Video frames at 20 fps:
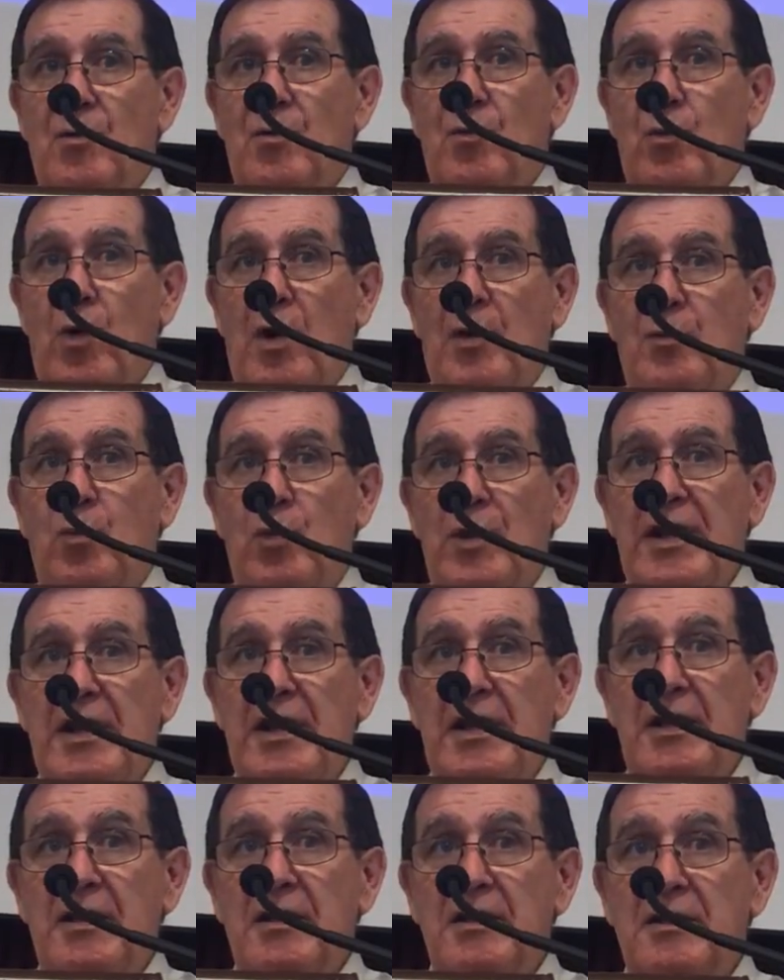What
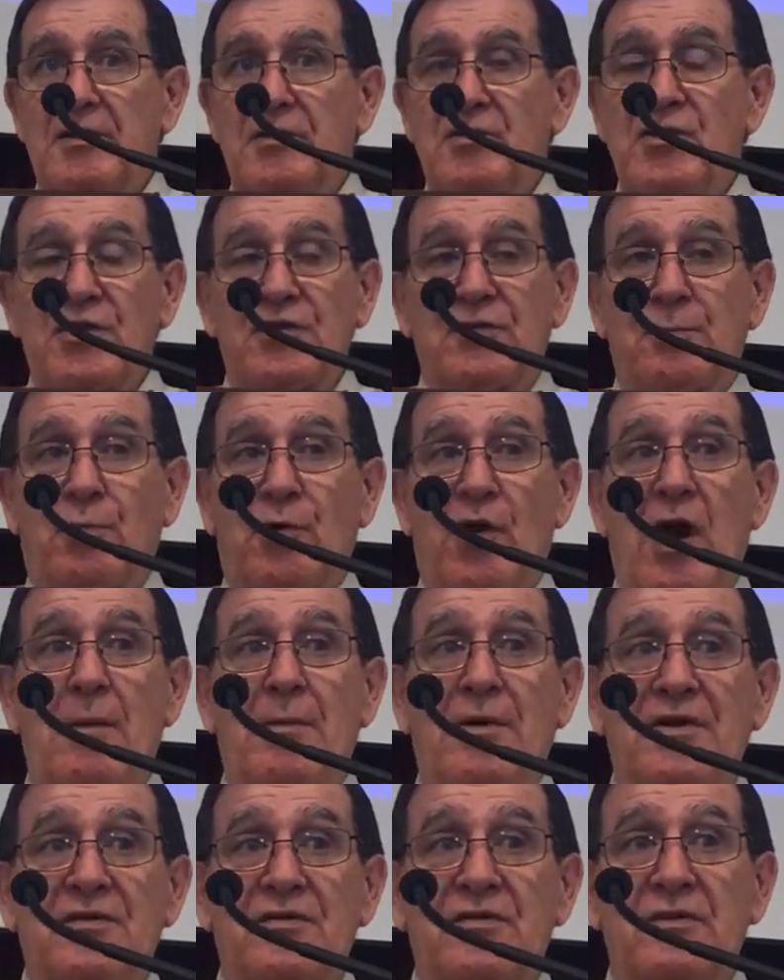we just
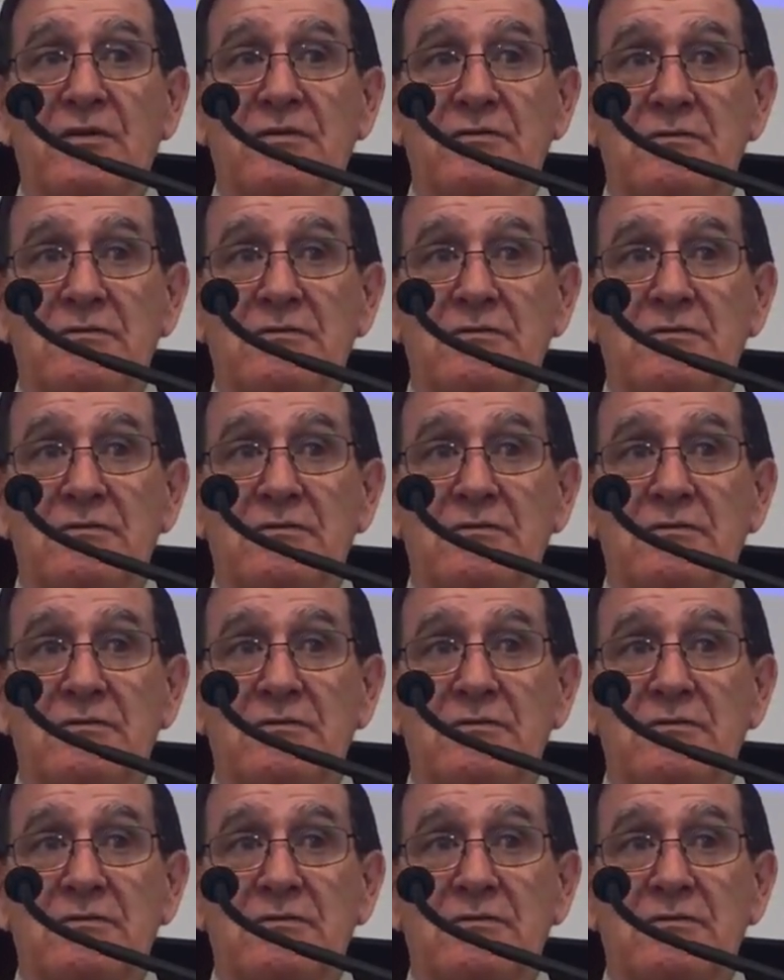promised